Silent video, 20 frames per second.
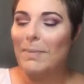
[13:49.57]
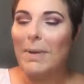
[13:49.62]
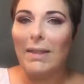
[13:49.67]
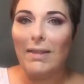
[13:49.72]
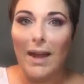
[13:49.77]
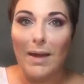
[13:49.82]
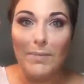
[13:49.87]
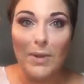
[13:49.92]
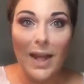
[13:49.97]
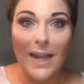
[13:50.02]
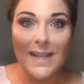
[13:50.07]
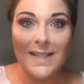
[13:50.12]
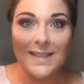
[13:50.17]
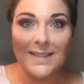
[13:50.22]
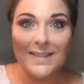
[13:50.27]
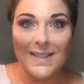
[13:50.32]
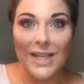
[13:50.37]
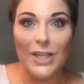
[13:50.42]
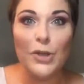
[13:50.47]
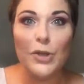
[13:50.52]
My Limelight
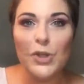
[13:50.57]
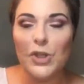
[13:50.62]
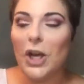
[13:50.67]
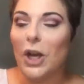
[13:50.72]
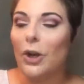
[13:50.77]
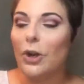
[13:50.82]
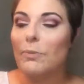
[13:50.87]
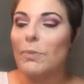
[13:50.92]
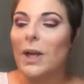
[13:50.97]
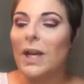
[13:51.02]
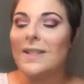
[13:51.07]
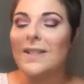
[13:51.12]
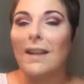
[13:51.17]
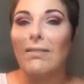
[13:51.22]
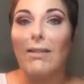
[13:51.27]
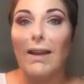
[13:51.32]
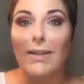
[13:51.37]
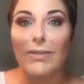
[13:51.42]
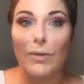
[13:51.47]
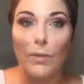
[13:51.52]
10 years younger because I
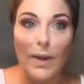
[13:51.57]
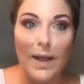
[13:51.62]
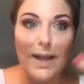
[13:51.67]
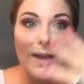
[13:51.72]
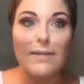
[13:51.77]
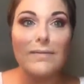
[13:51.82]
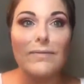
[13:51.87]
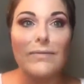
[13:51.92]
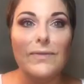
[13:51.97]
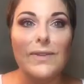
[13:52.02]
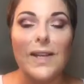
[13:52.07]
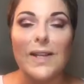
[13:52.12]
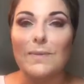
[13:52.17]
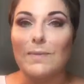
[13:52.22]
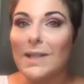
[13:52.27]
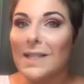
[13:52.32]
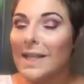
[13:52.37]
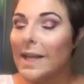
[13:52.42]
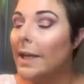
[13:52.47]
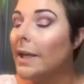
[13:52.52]
like the way it does
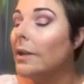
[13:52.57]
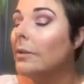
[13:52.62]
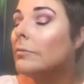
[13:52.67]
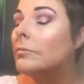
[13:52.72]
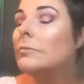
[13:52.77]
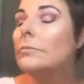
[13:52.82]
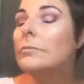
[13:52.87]
my skin.